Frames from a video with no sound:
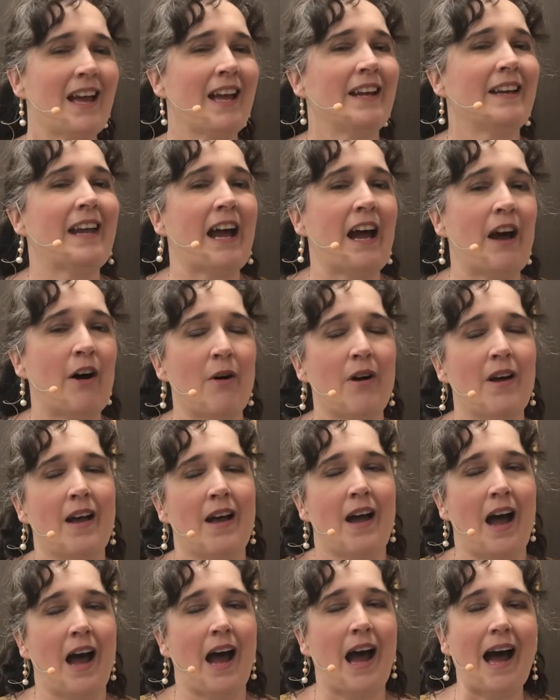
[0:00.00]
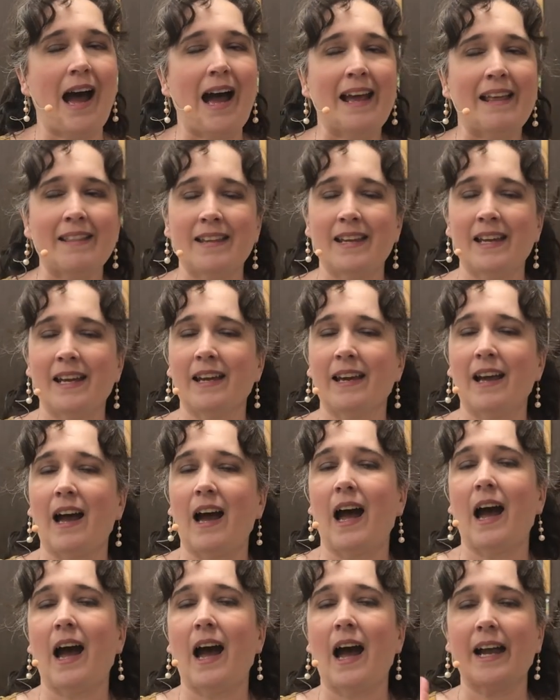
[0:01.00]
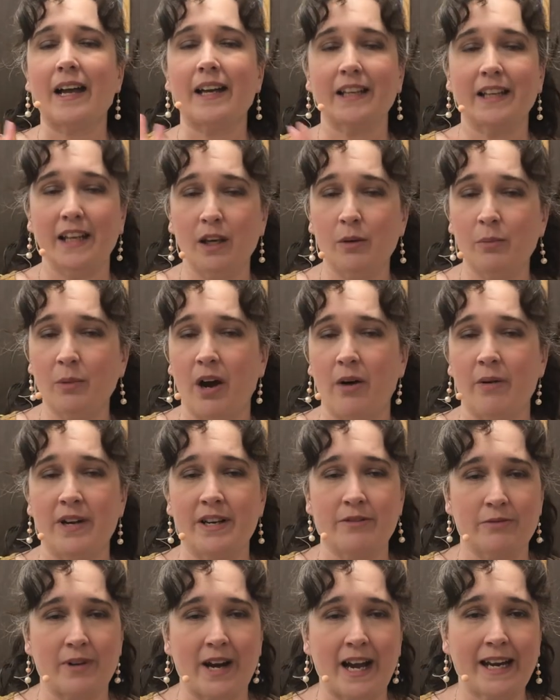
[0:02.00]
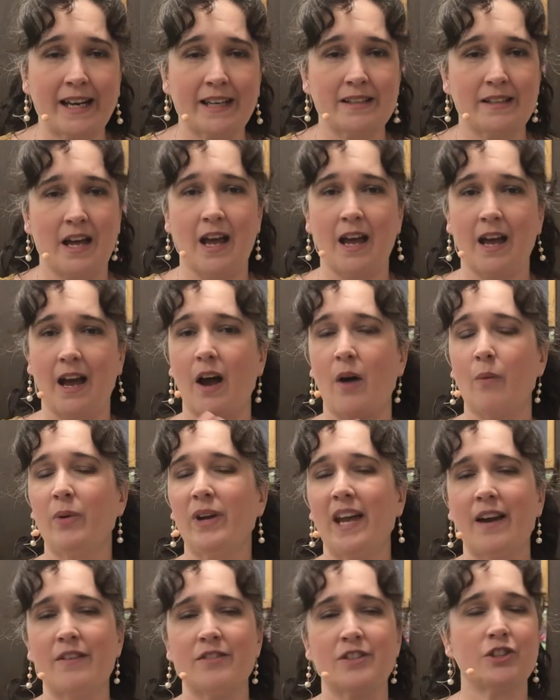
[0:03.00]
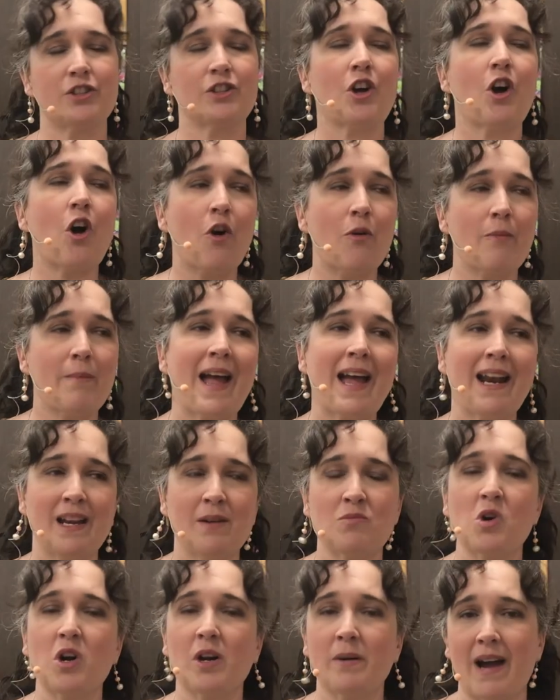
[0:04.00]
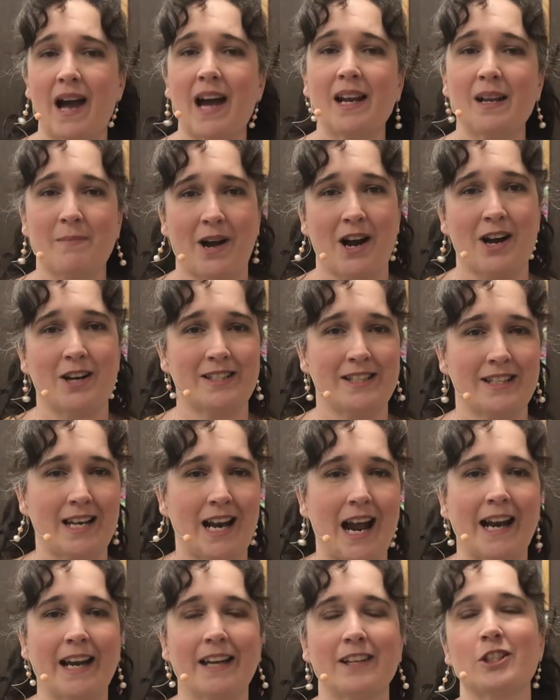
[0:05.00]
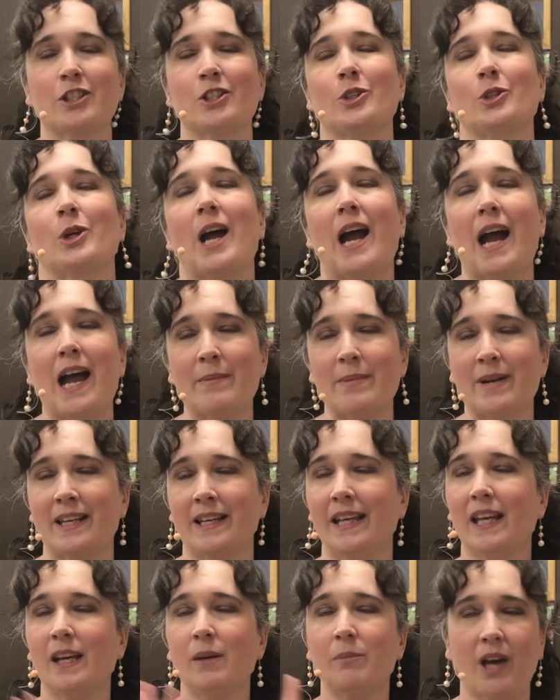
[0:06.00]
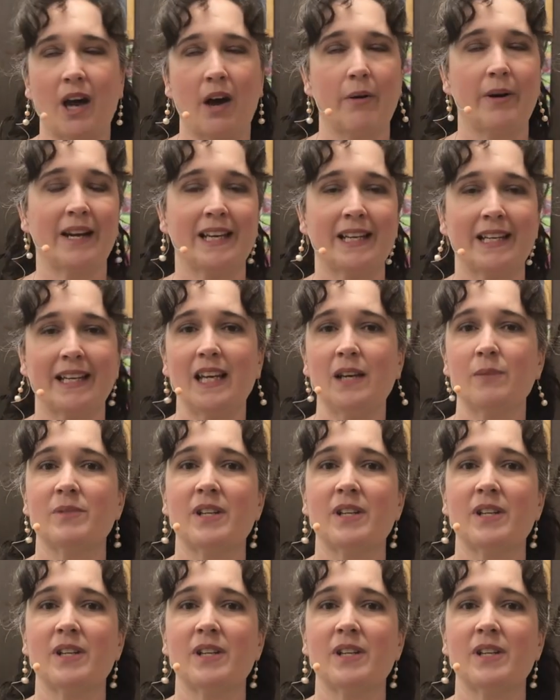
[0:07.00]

Now, I think I could keep going, right? We have so many more body parts that I could describe and keep going and keep